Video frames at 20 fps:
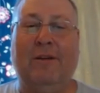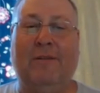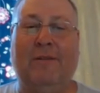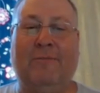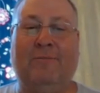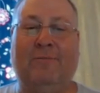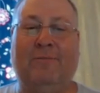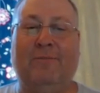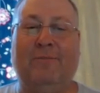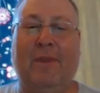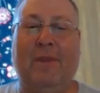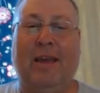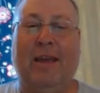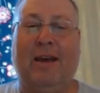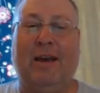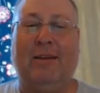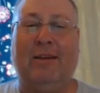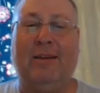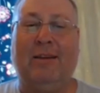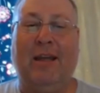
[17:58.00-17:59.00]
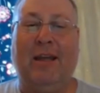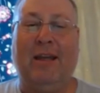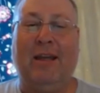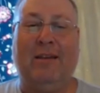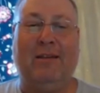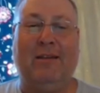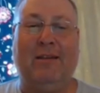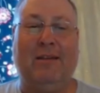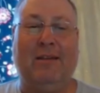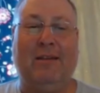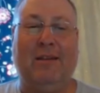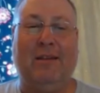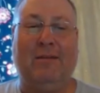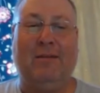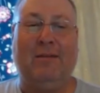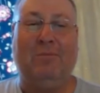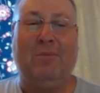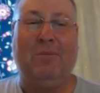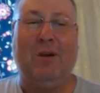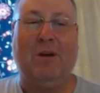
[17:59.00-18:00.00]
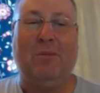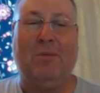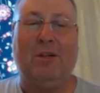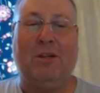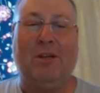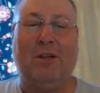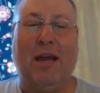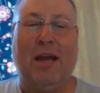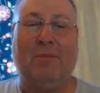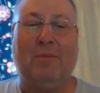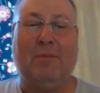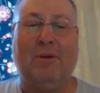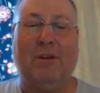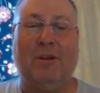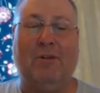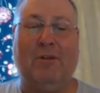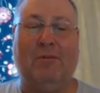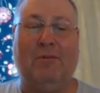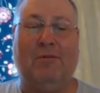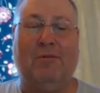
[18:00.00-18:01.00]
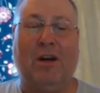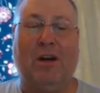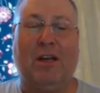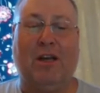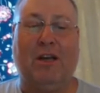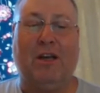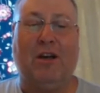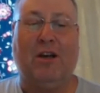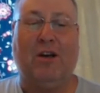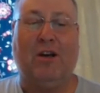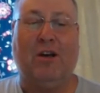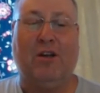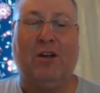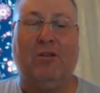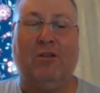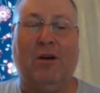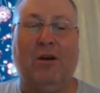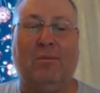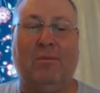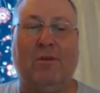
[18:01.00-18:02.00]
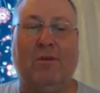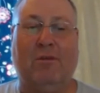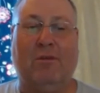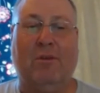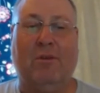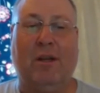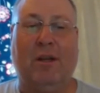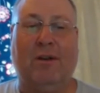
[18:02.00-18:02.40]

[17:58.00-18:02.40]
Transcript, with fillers: Yeah, they they're pretty much happy to fucking hook you up with whatever.